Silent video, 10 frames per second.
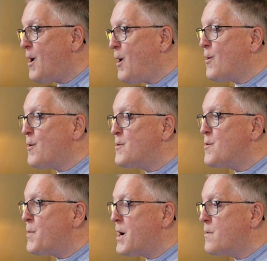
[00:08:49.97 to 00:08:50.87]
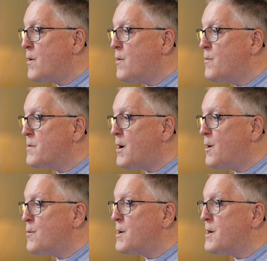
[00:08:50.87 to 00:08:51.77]
all of your payroll
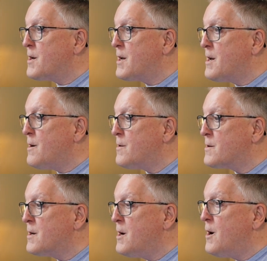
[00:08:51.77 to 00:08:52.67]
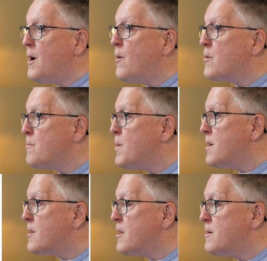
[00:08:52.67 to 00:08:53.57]
withholding accounts on a
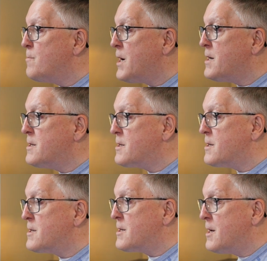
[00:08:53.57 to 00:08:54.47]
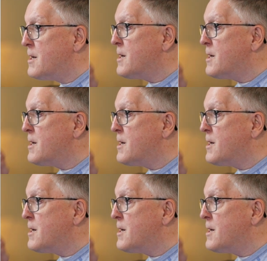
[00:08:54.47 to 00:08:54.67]
monthly basis,